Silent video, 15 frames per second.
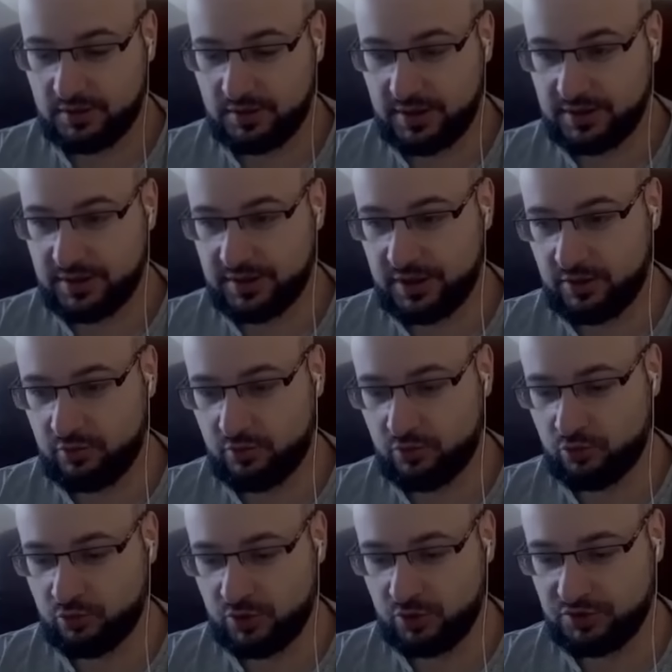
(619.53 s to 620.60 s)
And now,
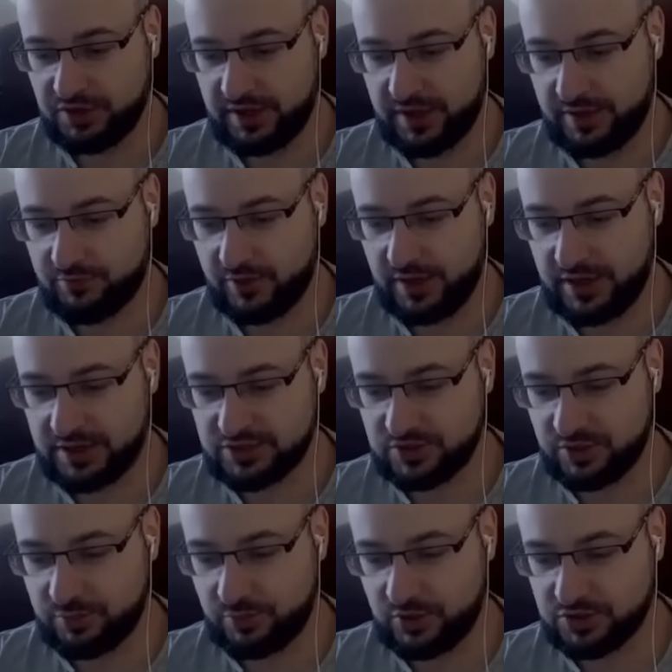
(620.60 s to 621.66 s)
look what I'm gonna also
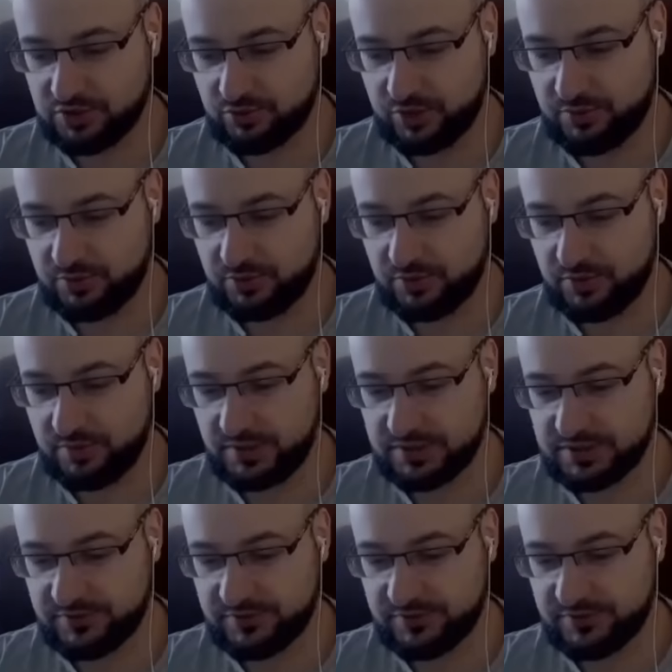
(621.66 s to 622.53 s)
add Poison Creeper to the mix.